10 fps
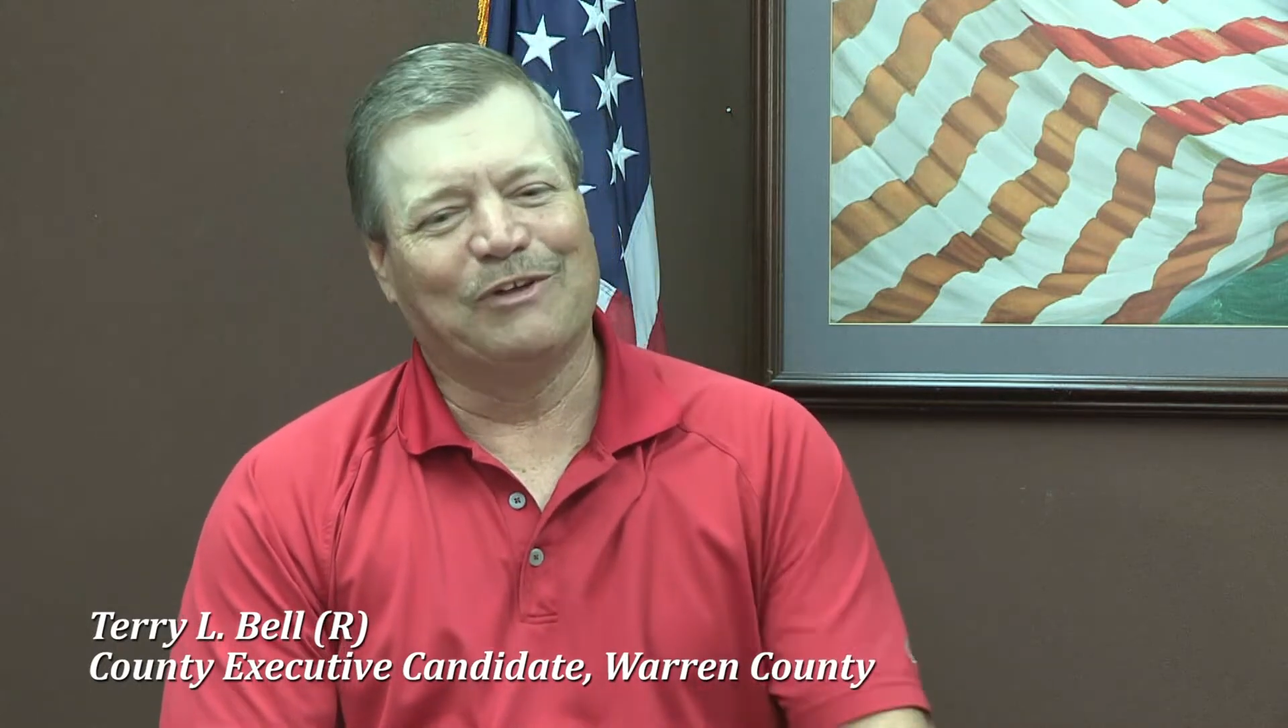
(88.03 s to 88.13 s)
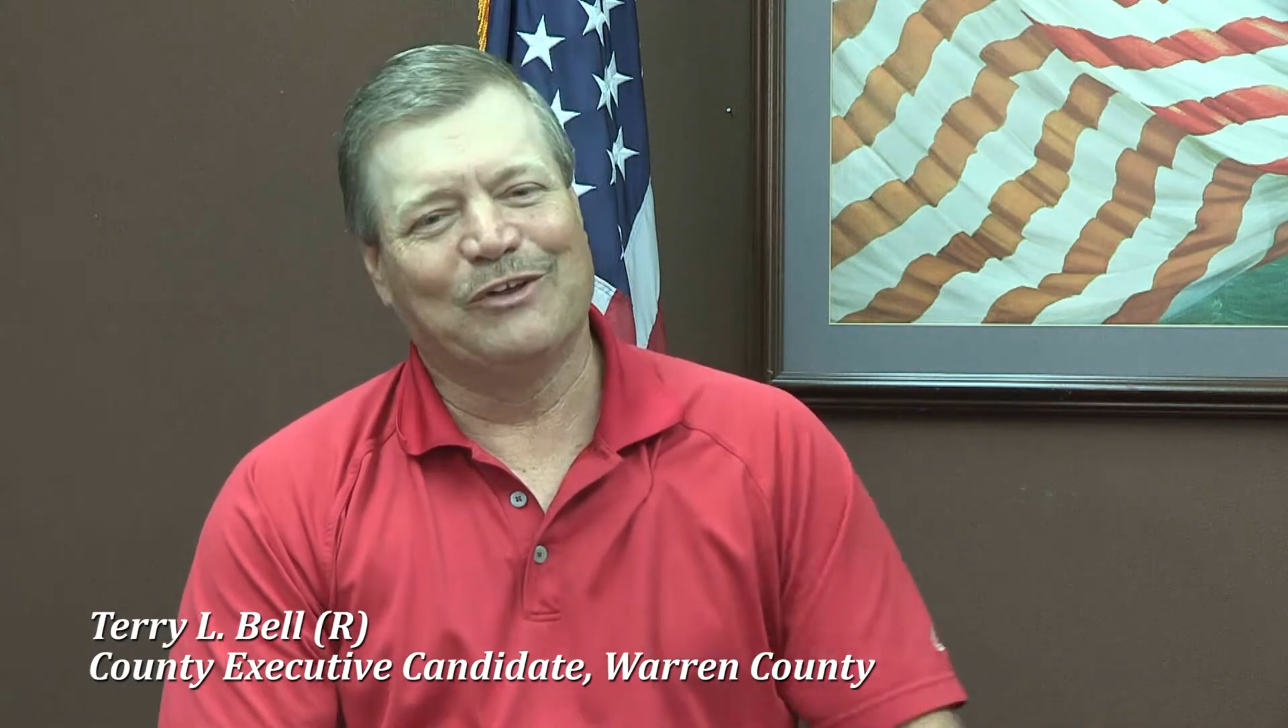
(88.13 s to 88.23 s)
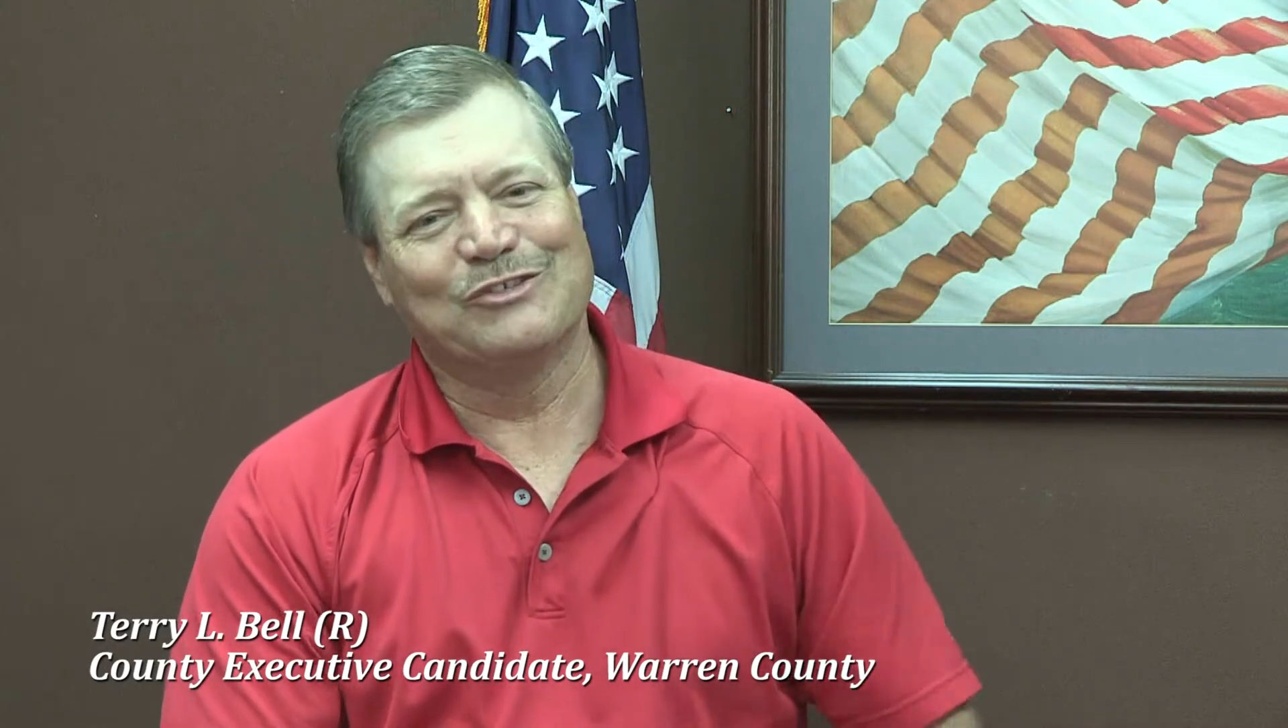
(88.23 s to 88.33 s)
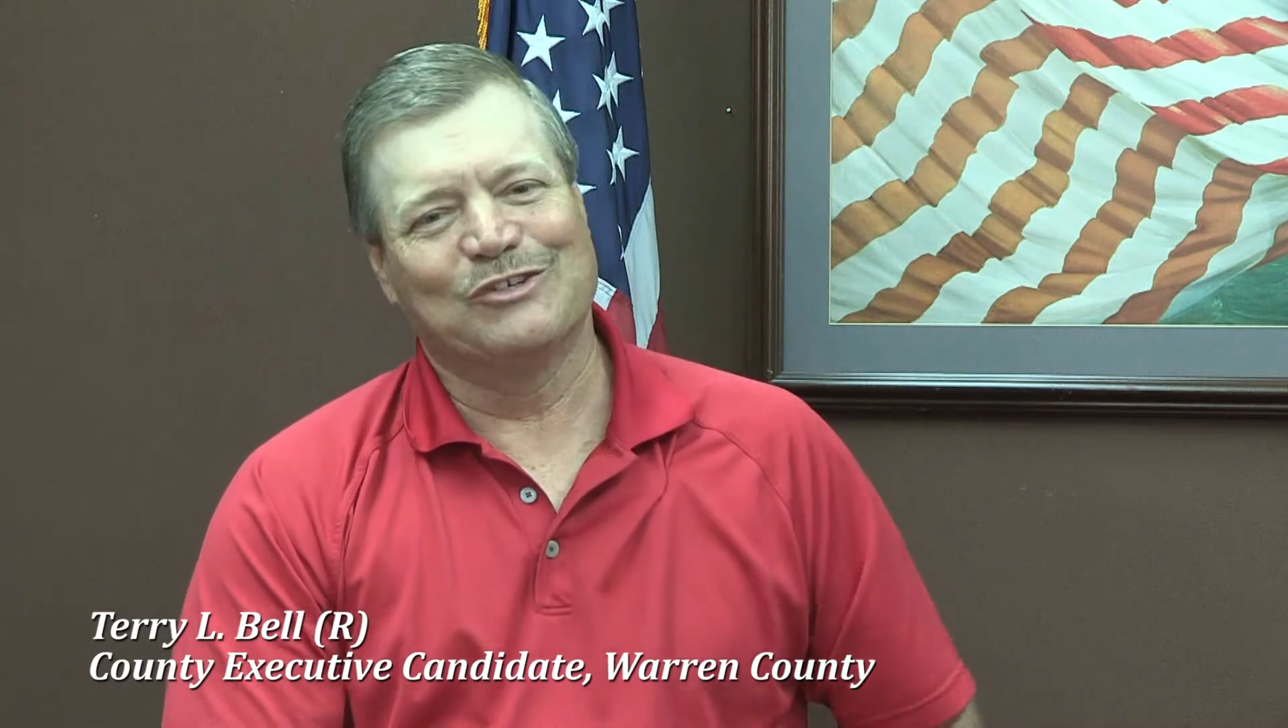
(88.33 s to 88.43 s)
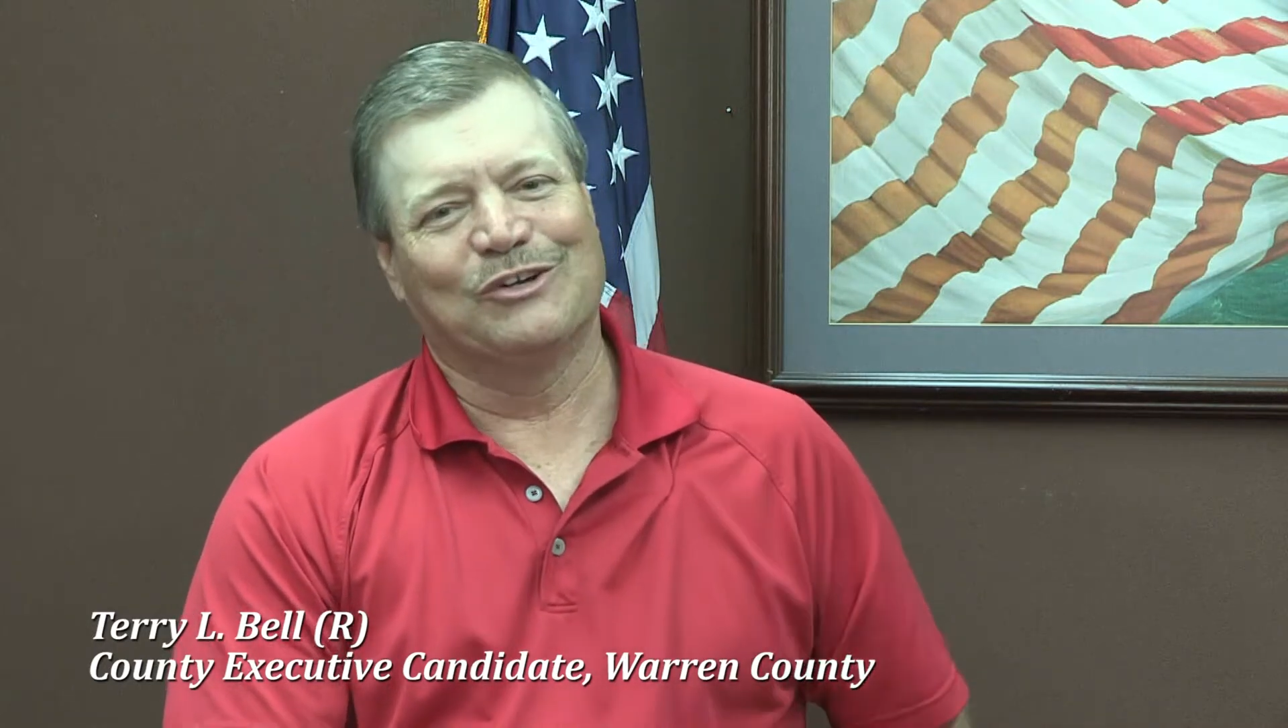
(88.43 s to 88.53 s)

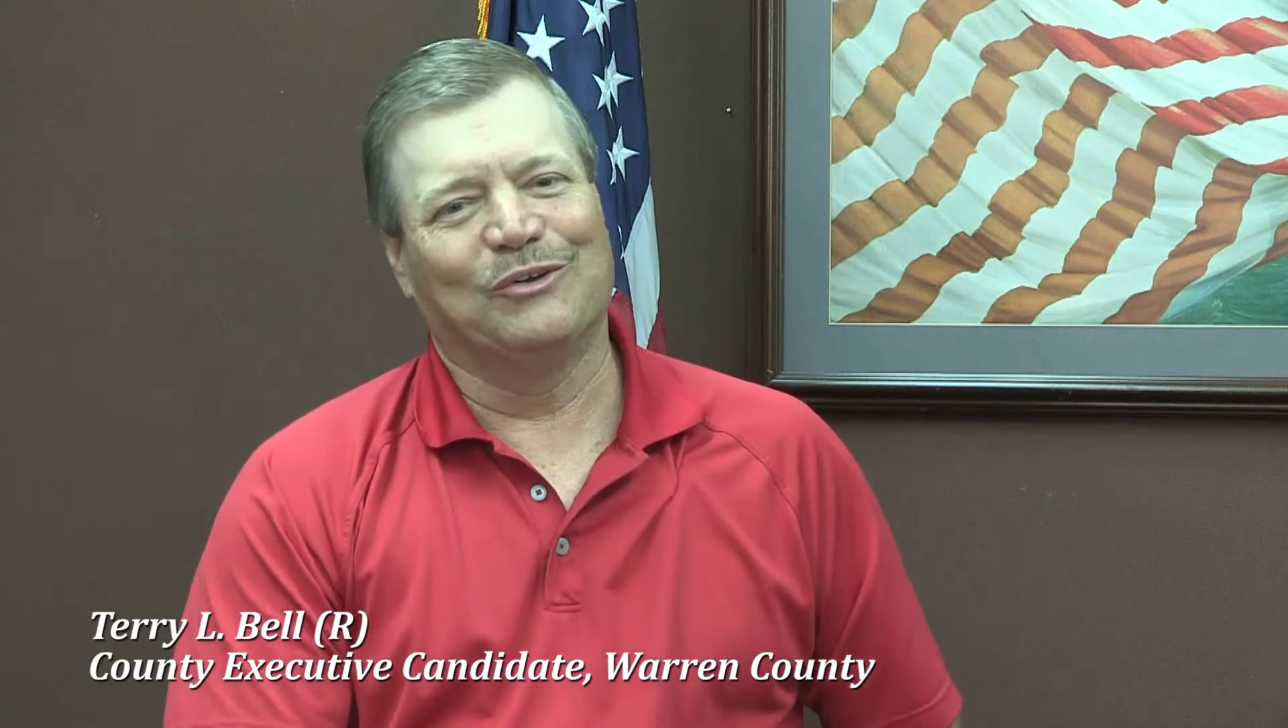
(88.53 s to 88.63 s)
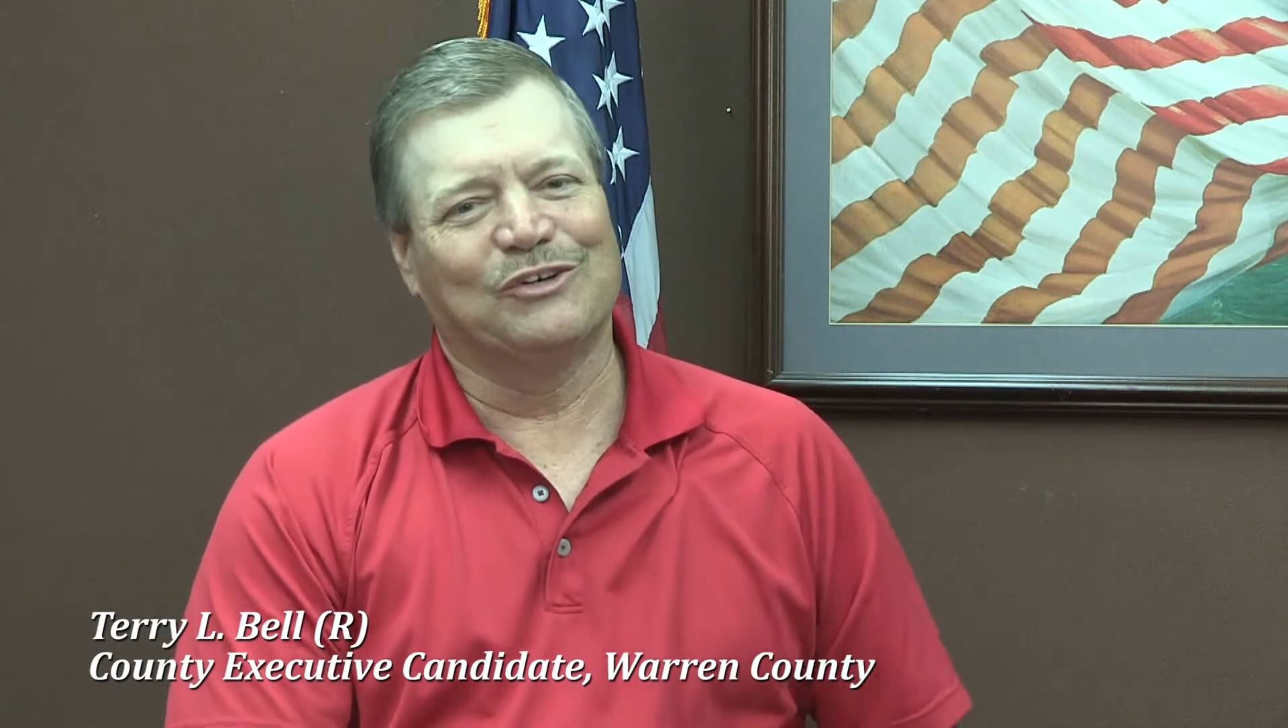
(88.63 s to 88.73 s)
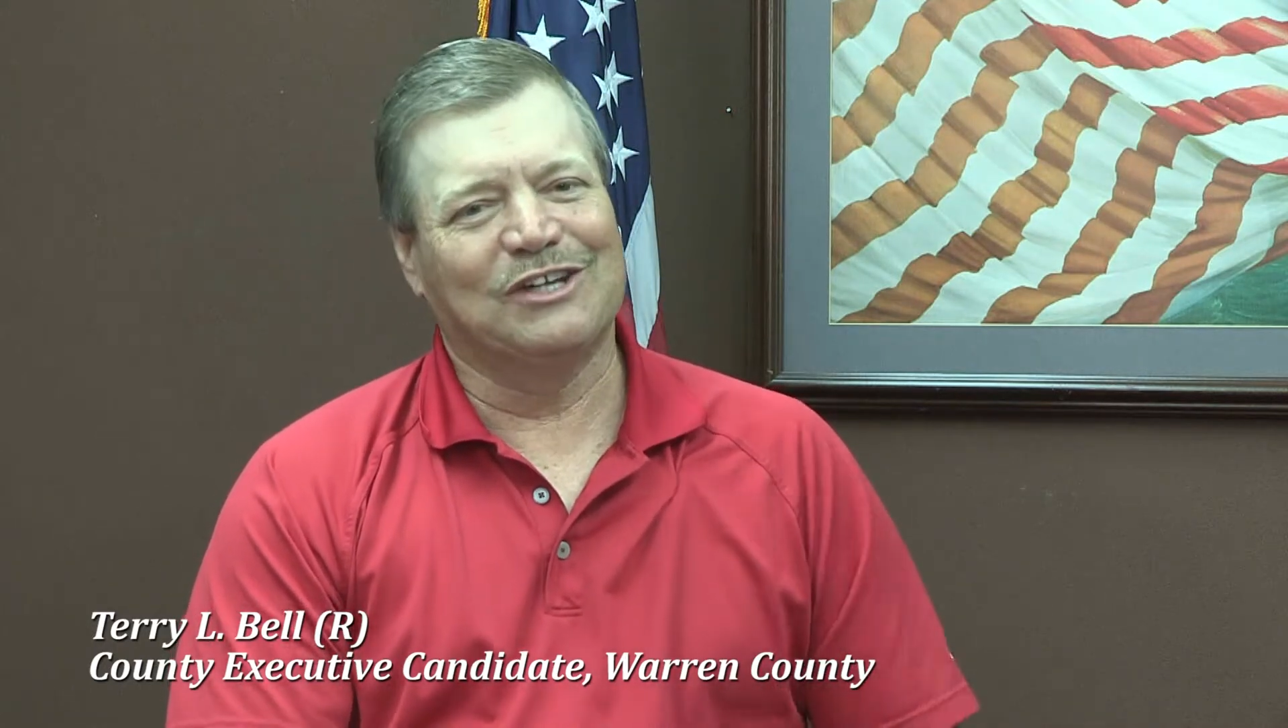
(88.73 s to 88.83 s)
because they're going to